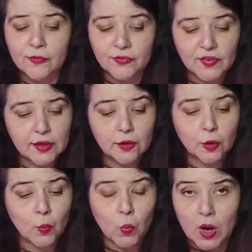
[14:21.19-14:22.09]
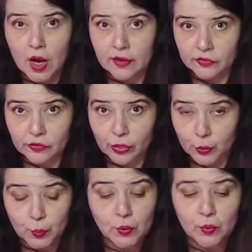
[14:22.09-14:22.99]
Fear walks
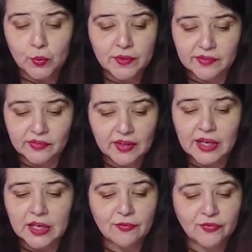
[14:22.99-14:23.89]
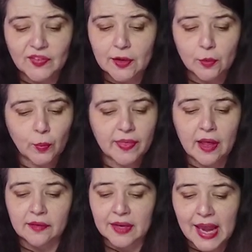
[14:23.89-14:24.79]
through the city, fear
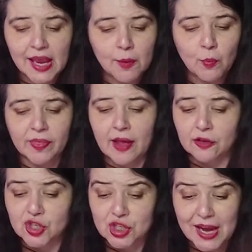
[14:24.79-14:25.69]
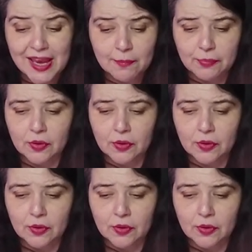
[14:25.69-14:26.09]
without name, without shape.